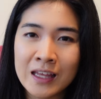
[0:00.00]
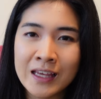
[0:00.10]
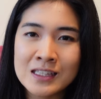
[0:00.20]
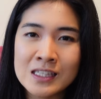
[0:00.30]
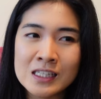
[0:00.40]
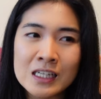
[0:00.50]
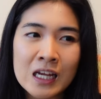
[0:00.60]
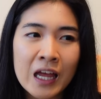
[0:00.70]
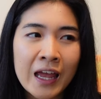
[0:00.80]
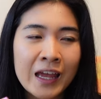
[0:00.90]
it's
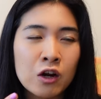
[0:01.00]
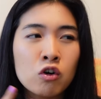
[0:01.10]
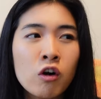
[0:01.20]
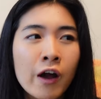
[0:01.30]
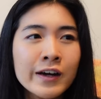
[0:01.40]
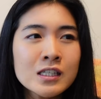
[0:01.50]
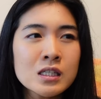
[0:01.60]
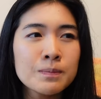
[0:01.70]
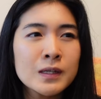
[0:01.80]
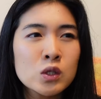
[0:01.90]
a
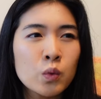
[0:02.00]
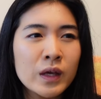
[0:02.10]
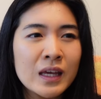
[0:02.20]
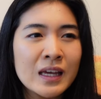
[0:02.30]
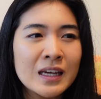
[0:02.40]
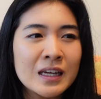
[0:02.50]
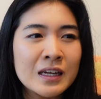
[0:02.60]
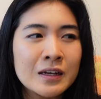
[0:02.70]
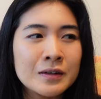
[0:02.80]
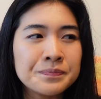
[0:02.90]
cross
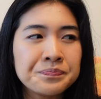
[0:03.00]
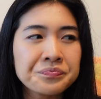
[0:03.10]
between